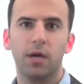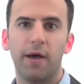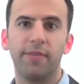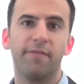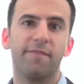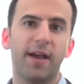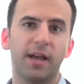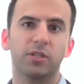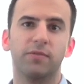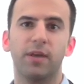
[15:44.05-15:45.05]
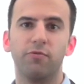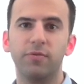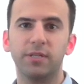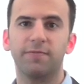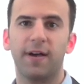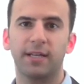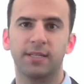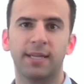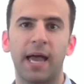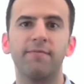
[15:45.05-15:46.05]
and the effects of their risk
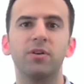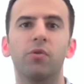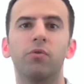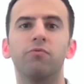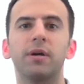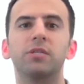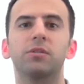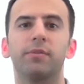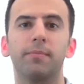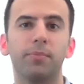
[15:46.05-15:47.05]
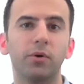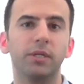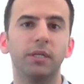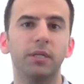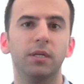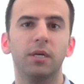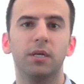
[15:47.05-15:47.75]
factors having on the rest of their body,